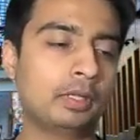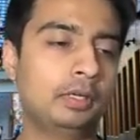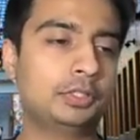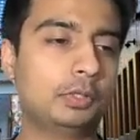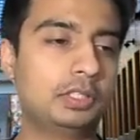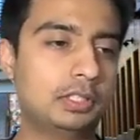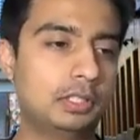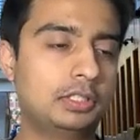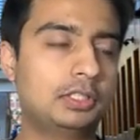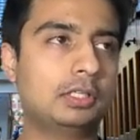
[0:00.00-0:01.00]
so it's
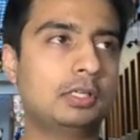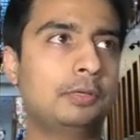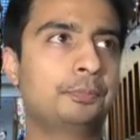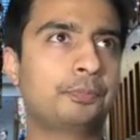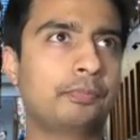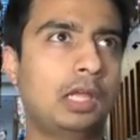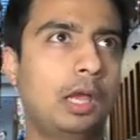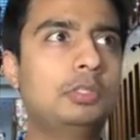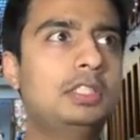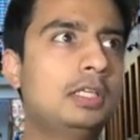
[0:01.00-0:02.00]
a I
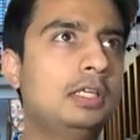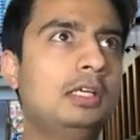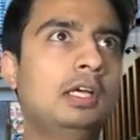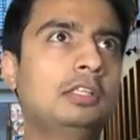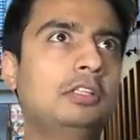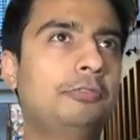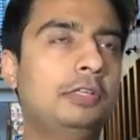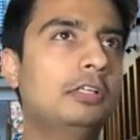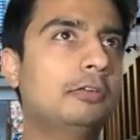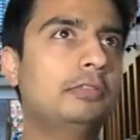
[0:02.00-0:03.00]
would say the
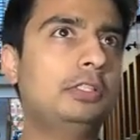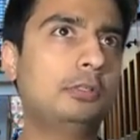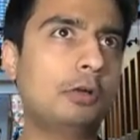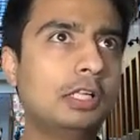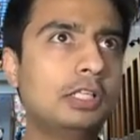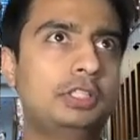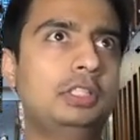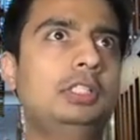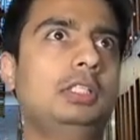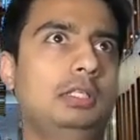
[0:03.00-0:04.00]
field of
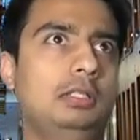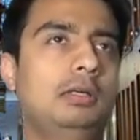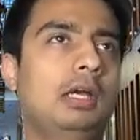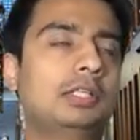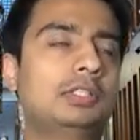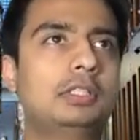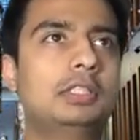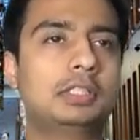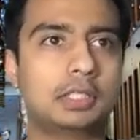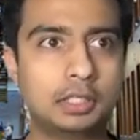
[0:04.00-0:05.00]
neurology as a
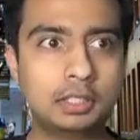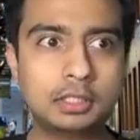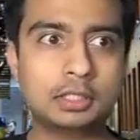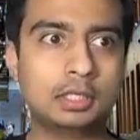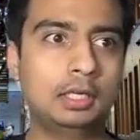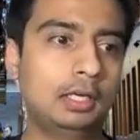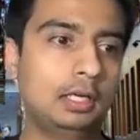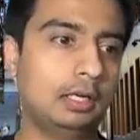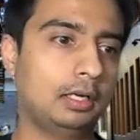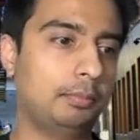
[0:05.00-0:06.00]
distinct
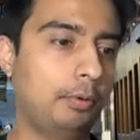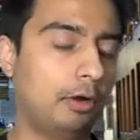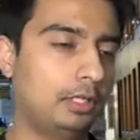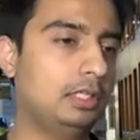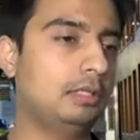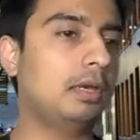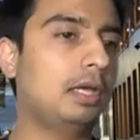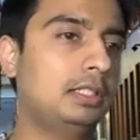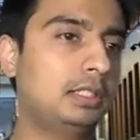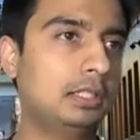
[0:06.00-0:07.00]
body in
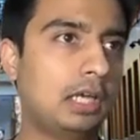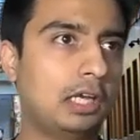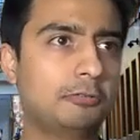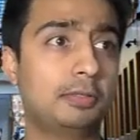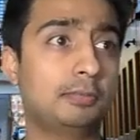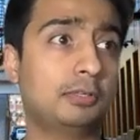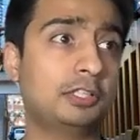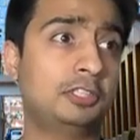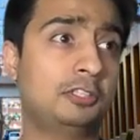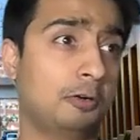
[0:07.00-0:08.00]
medicine kind of
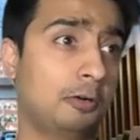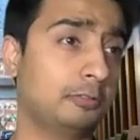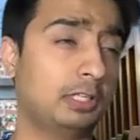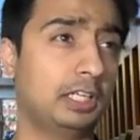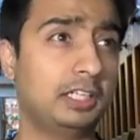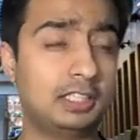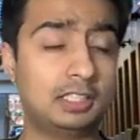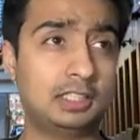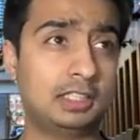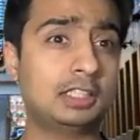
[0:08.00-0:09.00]
emerged around the late
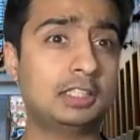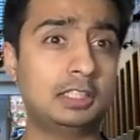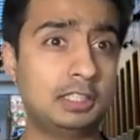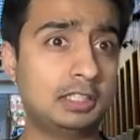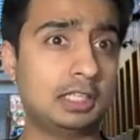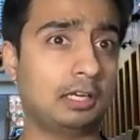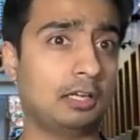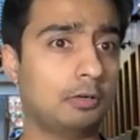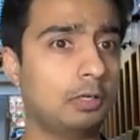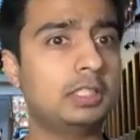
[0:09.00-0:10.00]
60s and like
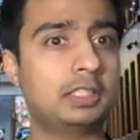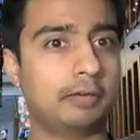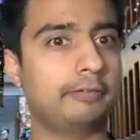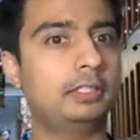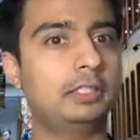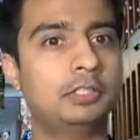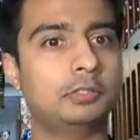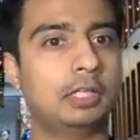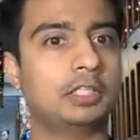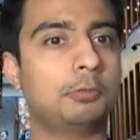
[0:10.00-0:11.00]
early 70s. So
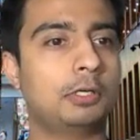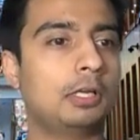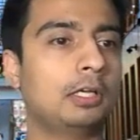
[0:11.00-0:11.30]
that's when